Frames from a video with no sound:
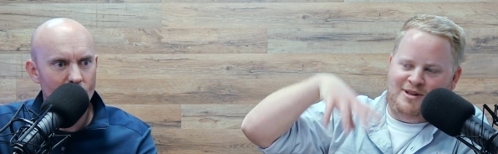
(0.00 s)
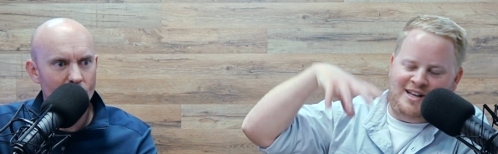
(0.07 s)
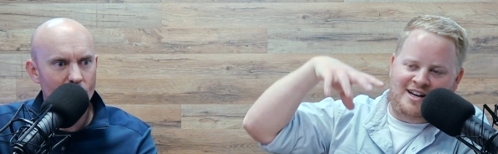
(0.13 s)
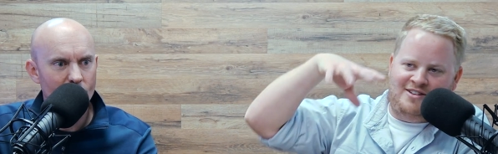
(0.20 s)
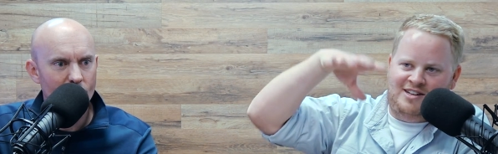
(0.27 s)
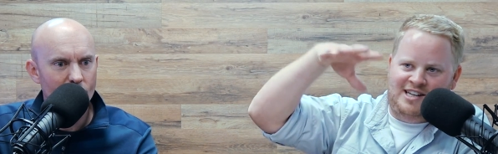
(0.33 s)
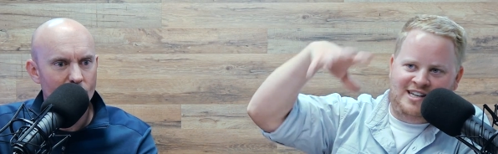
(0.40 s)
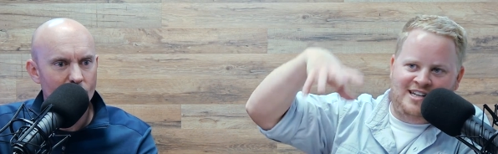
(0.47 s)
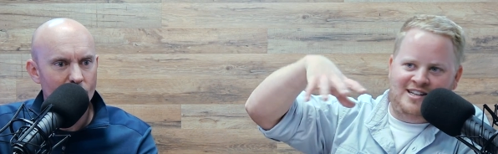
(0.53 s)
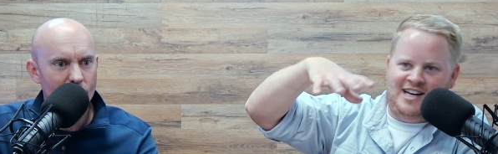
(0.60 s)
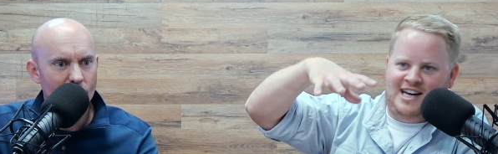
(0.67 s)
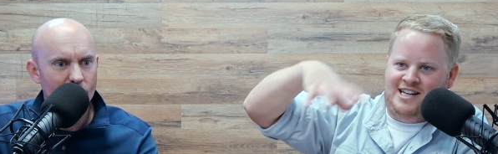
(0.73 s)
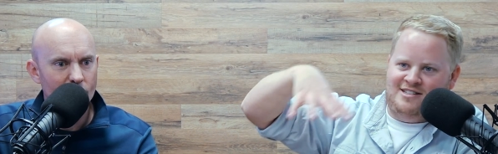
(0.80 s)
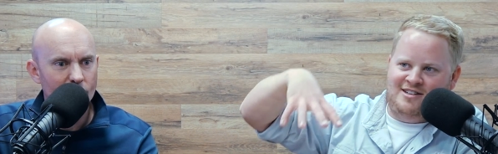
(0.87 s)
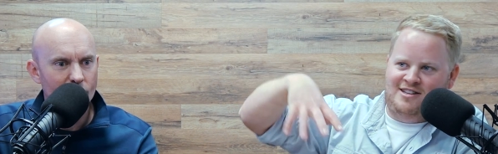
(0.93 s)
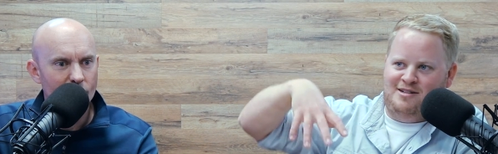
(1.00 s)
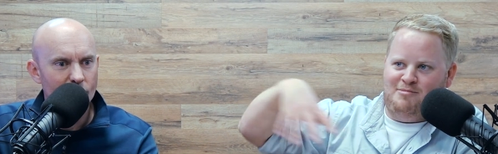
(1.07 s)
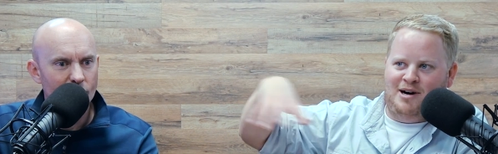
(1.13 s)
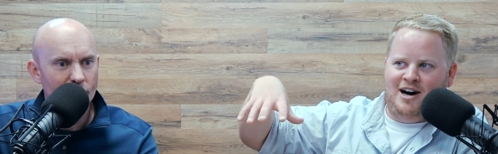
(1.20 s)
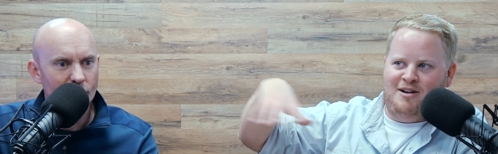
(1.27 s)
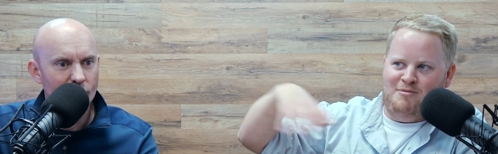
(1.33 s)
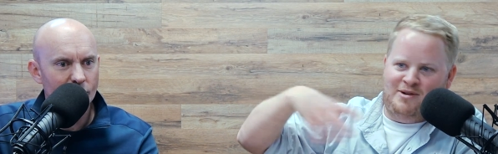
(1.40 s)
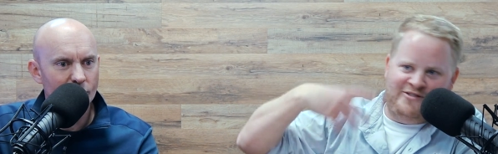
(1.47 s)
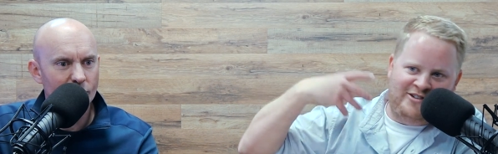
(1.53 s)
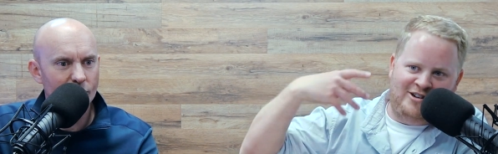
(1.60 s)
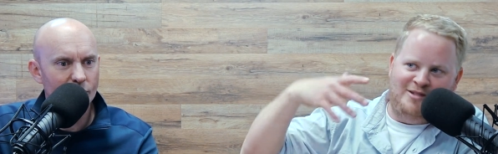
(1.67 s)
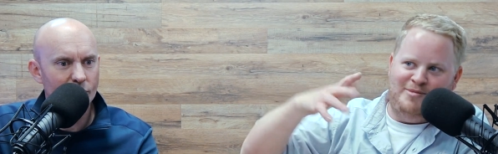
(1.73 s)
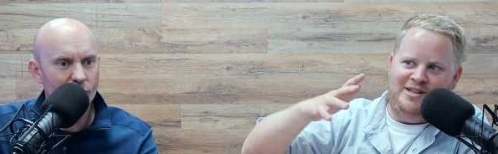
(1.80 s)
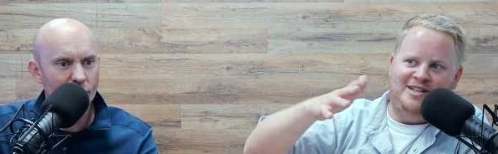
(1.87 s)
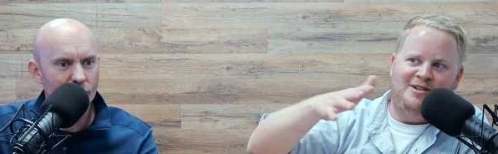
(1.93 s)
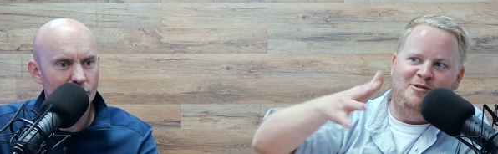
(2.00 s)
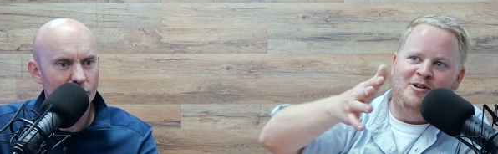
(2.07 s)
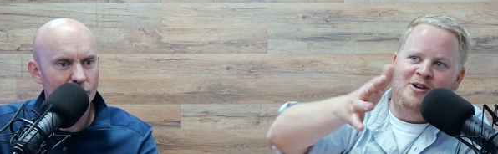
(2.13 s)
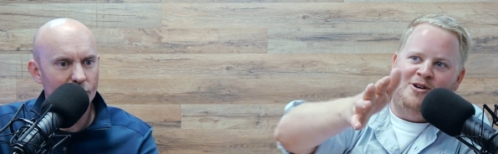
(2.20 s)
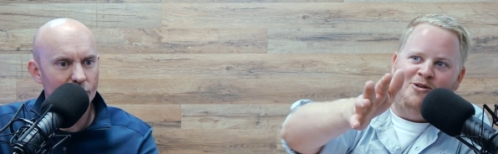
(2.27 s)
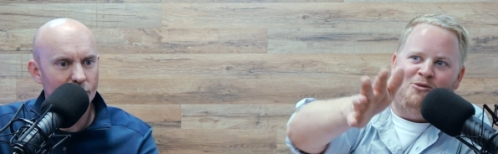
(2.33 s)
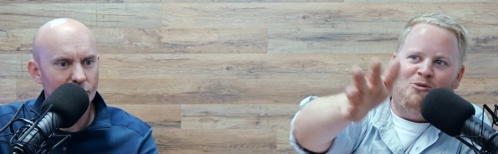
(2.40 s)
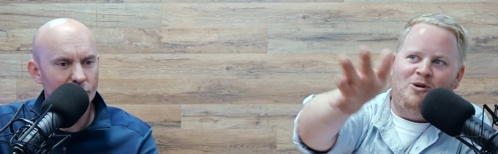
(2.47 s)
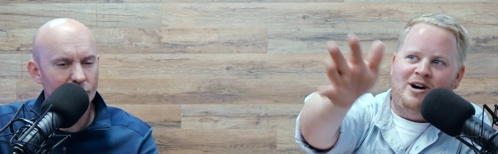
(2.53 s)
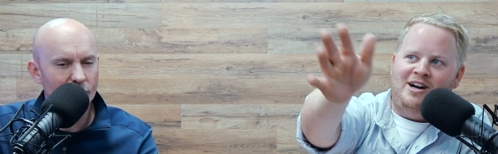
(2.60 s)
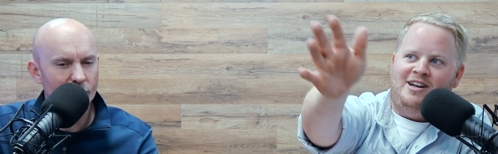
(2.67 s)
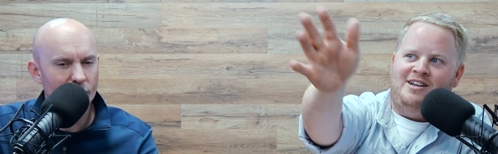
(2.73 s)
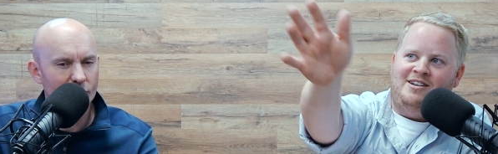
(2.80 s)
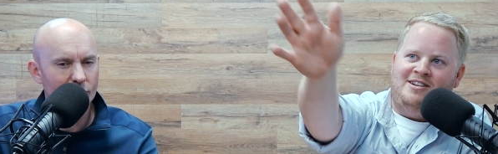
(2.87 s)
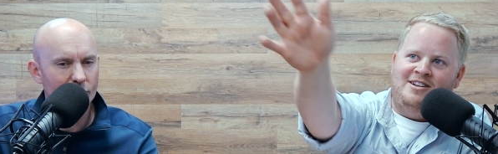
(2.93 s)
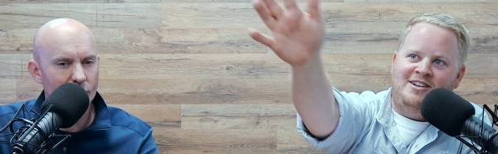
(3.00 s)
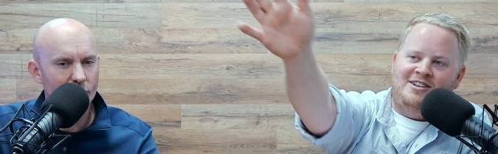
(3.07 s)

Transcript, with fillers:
Speaker 1: with LED lights on the bottom of them and then one,